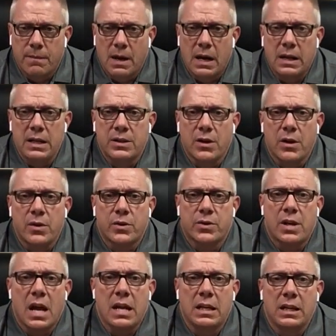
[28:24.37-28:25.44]
And he's
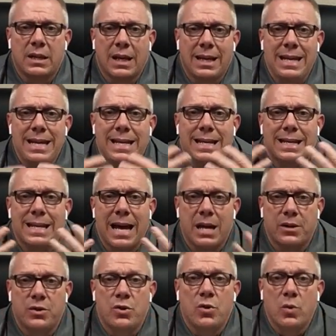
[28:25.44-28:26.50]
understanding that he
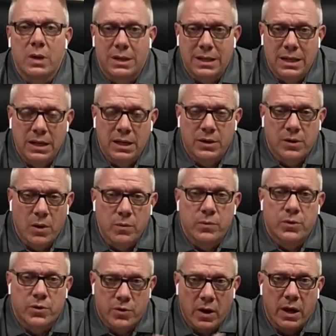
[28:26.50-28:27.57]
cannot do it in his own
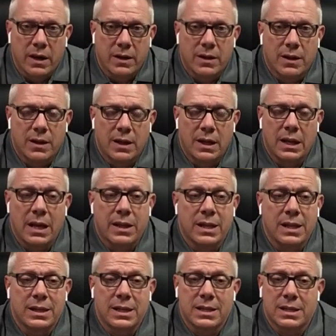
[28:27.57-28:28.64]
strength. And I
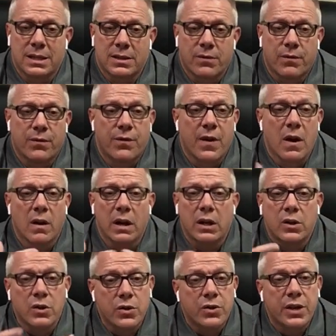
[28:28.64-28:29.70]
think this is very
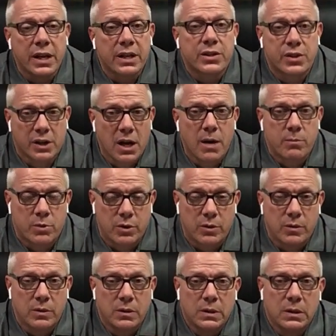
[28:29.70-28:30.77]
good things to come to.
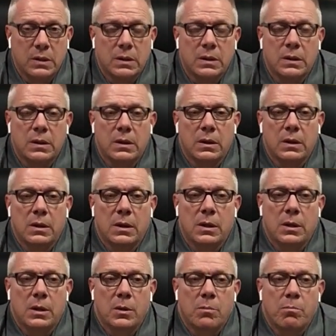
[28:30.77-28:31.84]

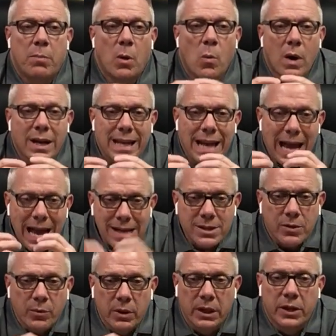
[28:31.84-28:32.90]
But what he
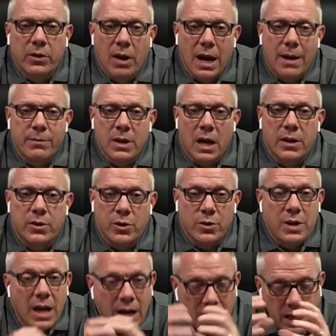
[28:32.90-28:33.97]
hasn't really grabbed onto
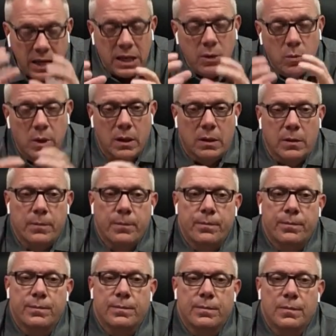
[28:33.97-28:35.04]
yet, and he will,
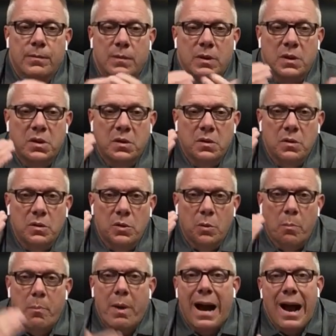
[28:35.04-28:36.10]
the
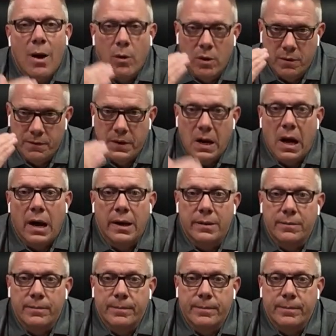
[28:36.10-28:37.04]
power of God.